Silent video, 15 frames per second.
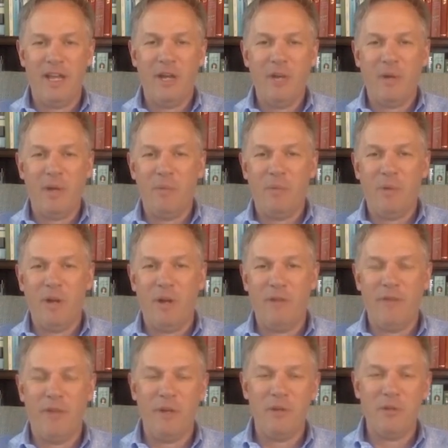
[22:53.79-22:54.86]
Are we going to point our
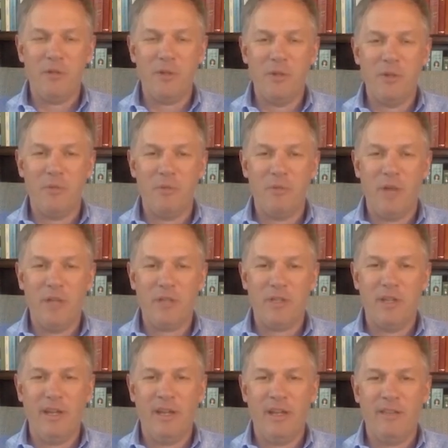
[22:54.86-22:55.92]
fingers to the
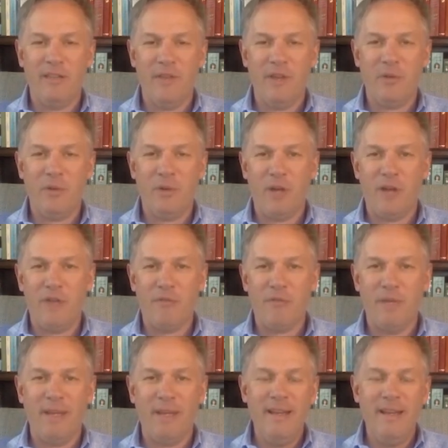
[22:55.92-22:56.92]
president and the federal government?